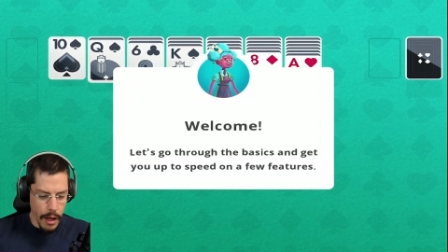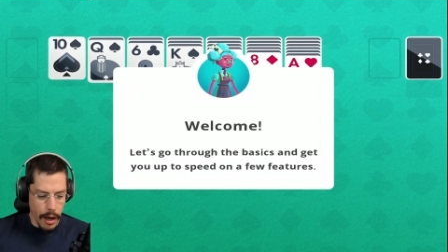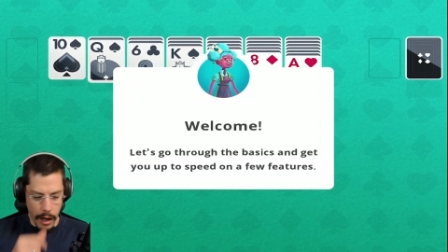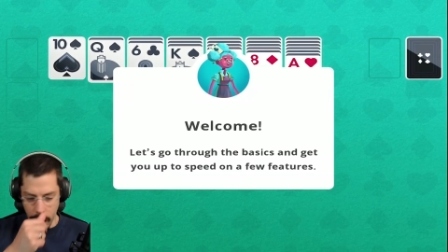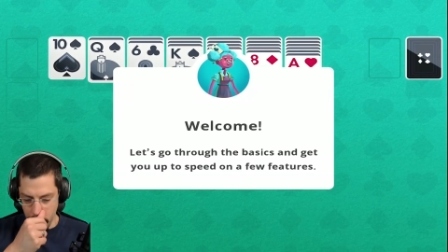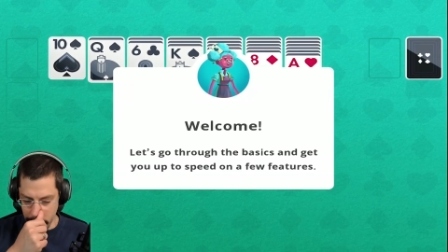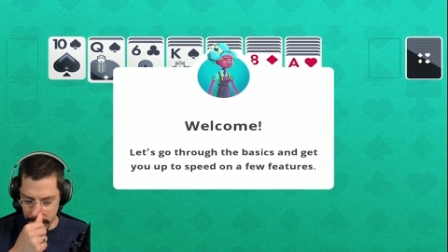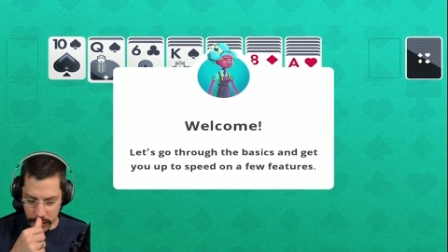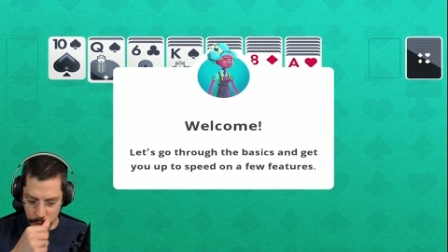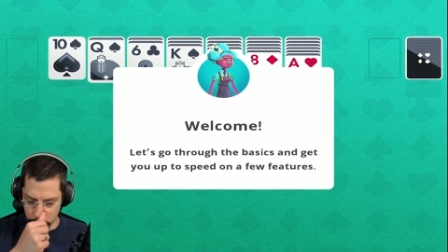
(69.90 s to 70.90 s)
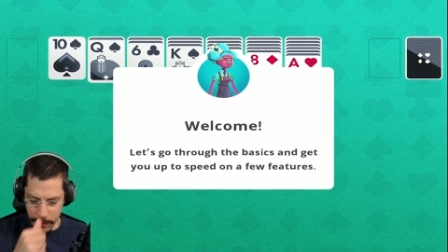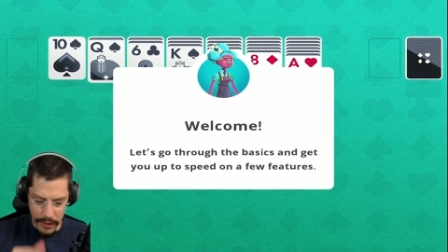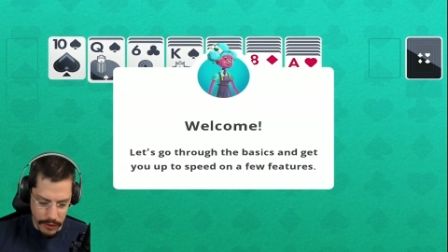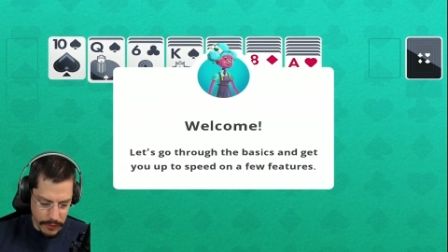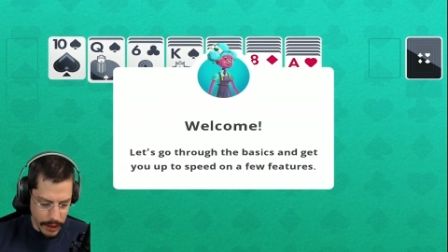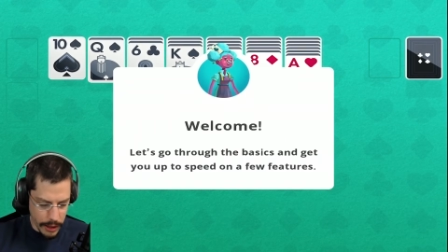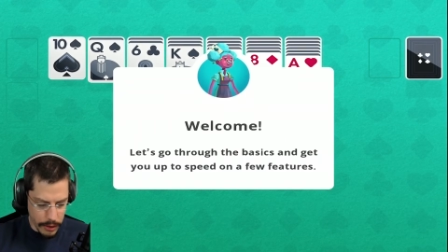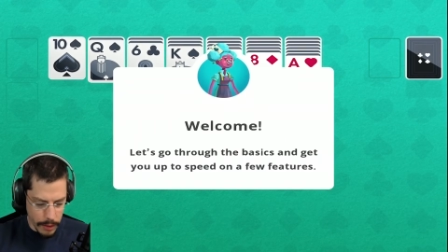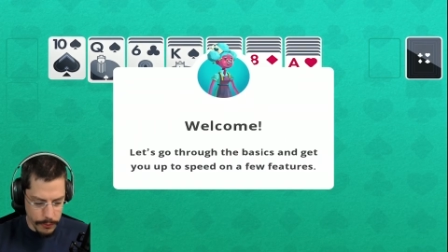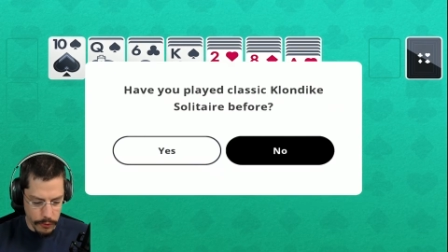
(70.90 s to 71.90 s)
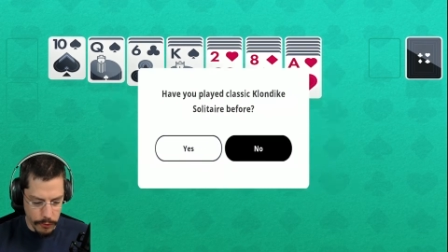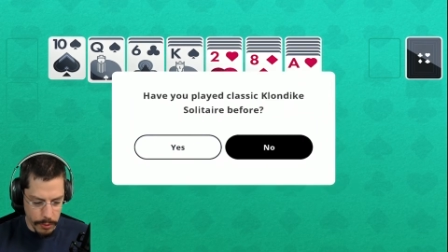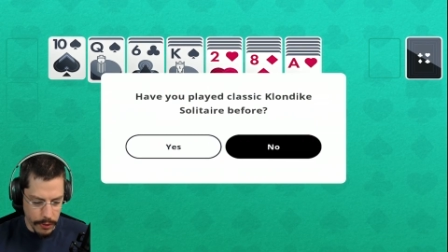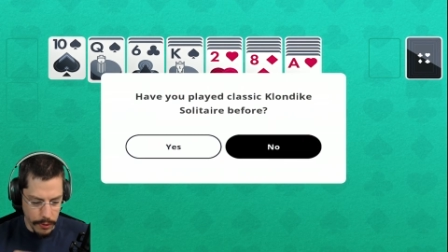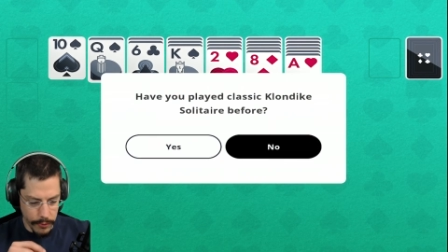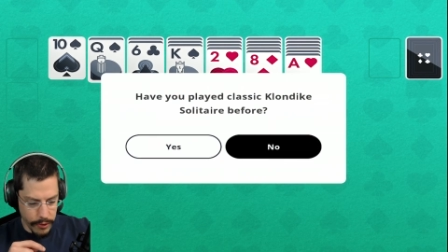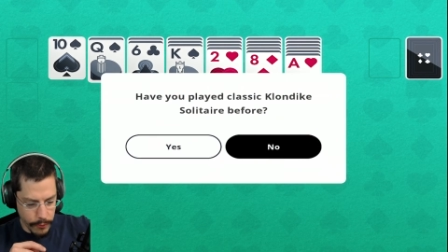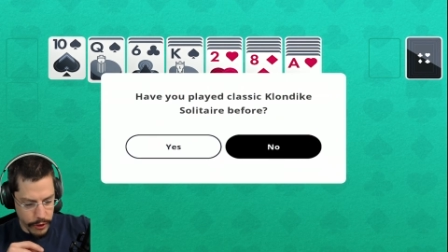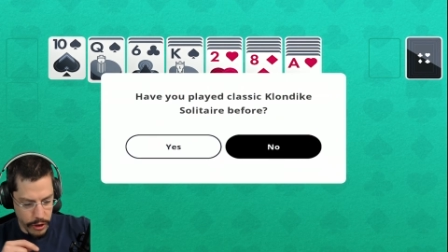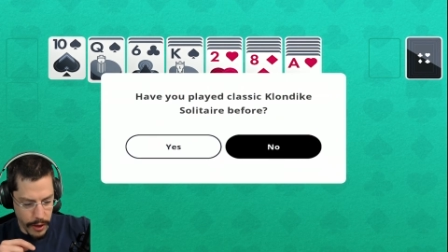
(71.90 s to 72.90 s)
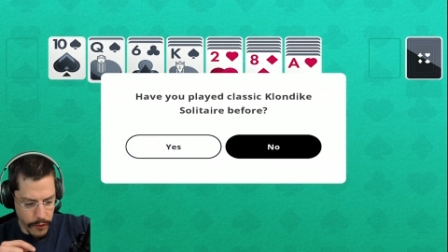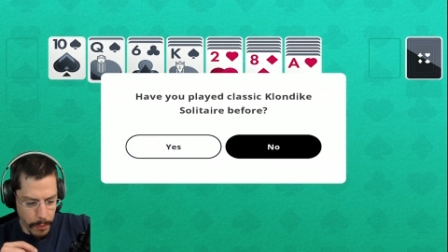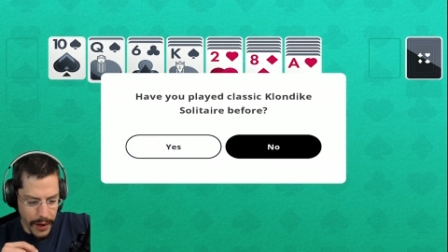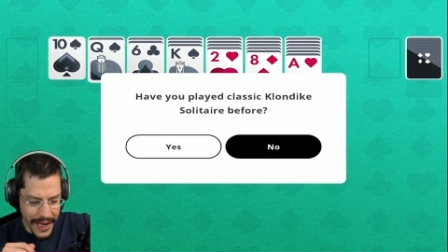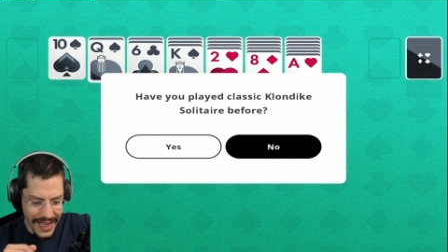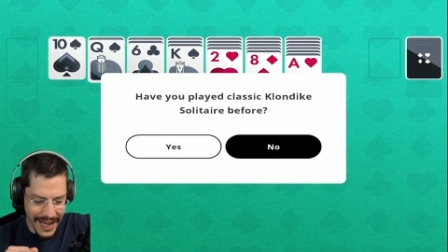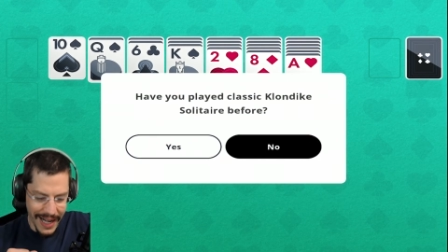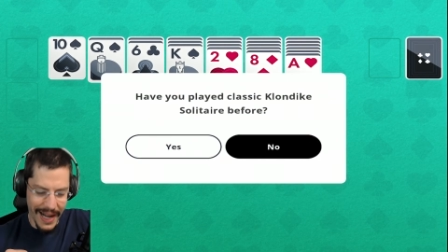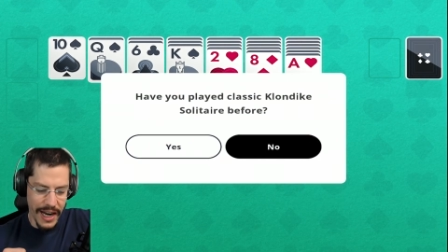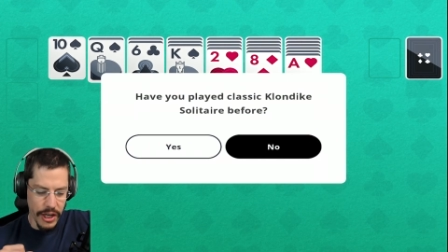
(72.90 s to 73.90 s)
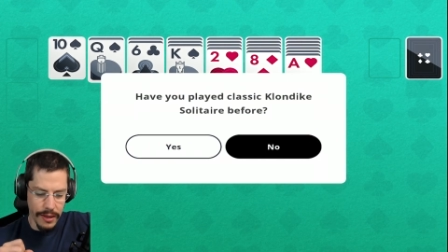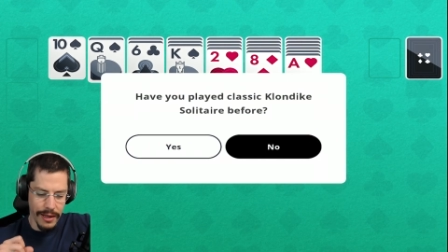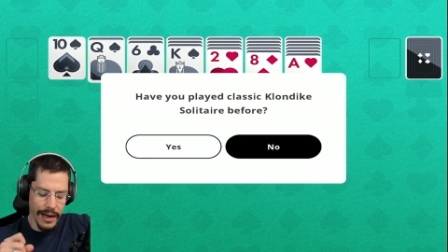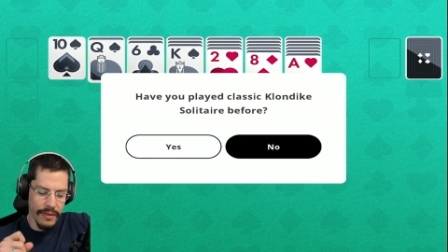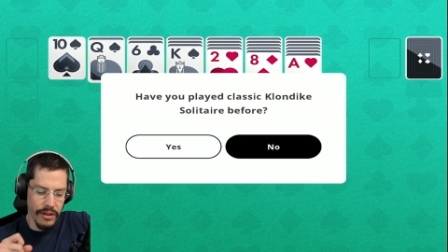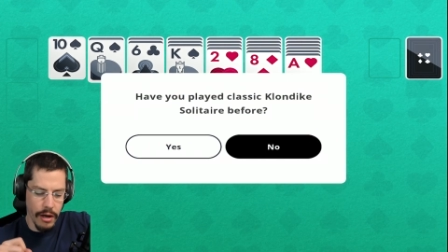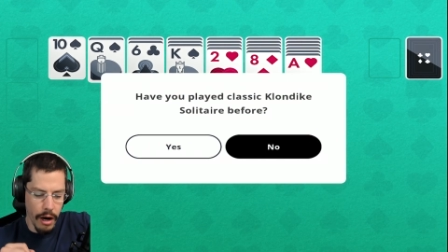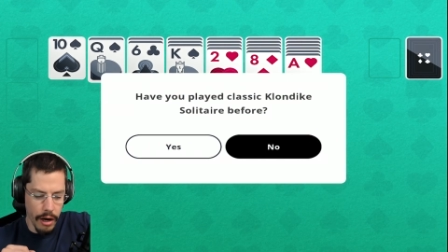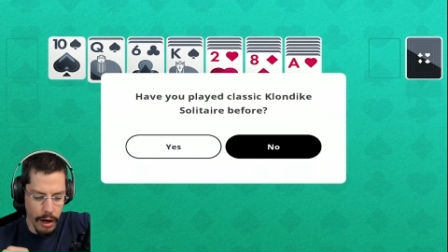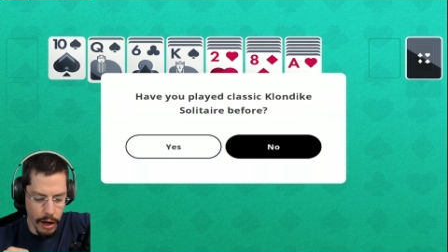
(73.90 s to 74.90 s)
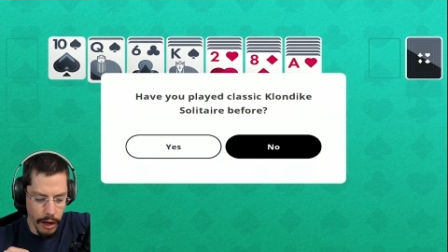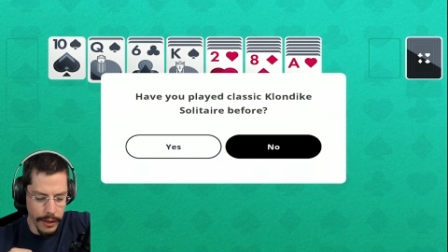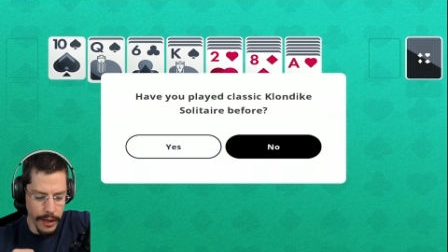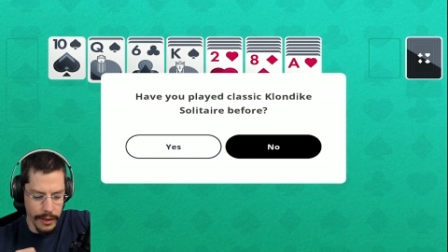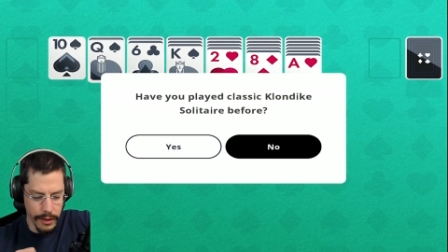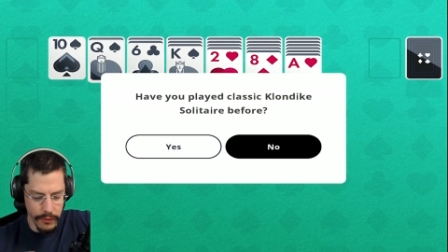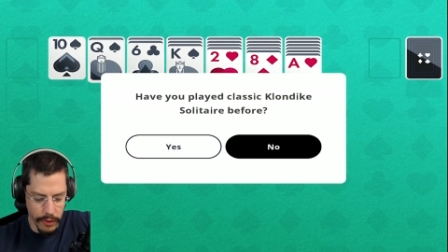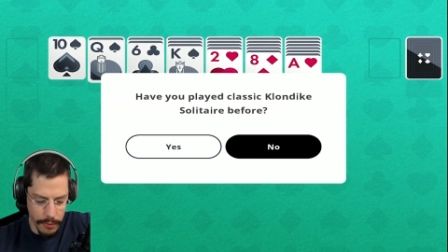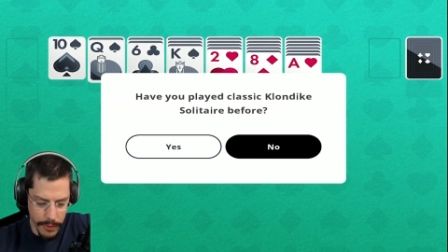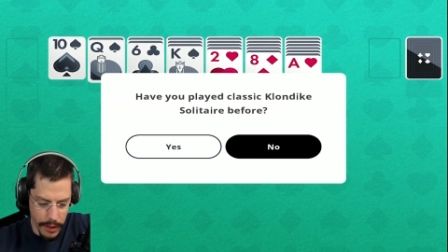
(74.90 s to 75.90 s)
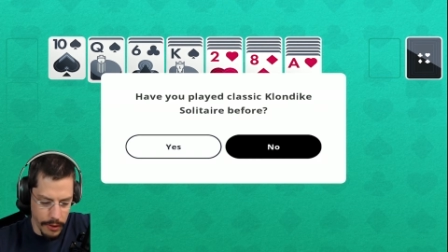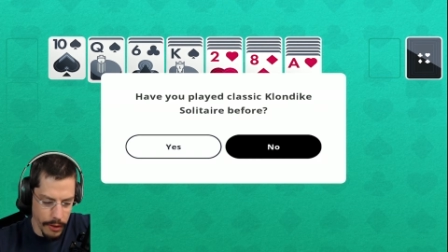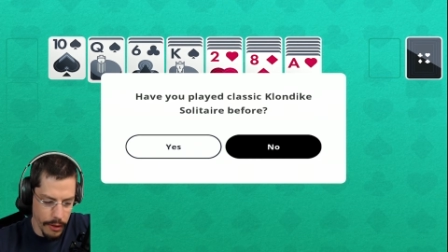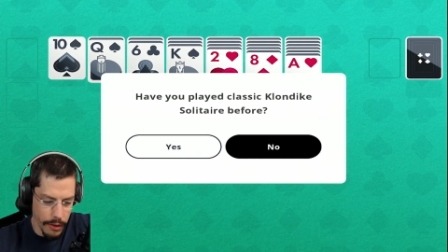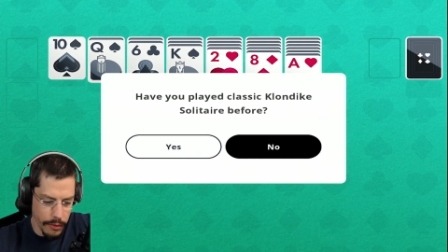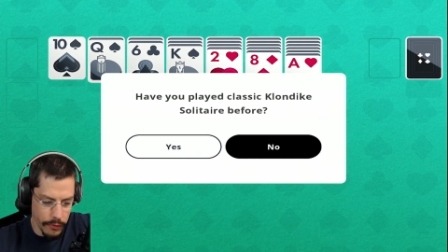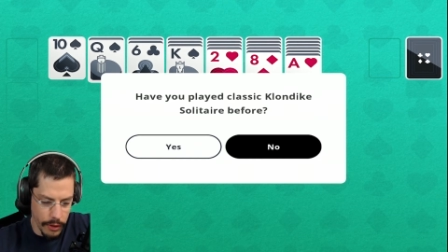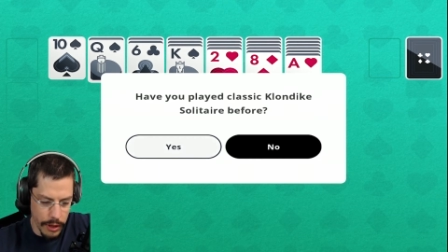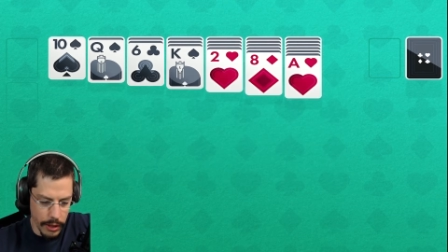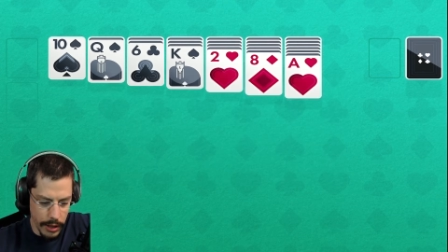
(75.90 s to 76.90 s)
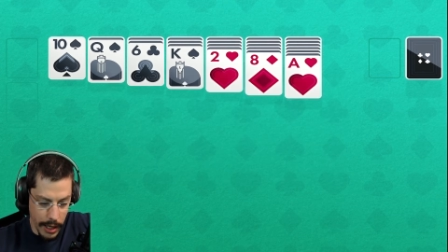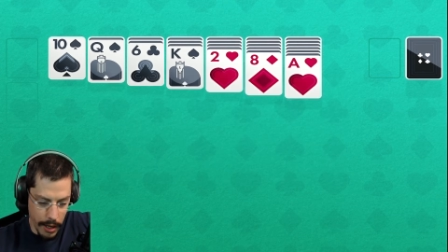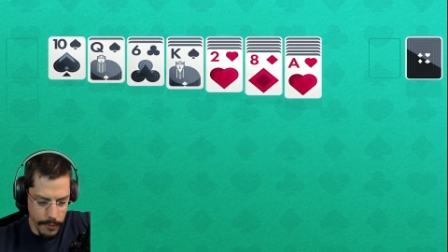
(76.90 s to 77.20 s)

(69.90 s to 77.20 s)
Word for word: Let's go through the basics and get you up to speed on some features. Have you played classic Klondike Solitaire? Yeah.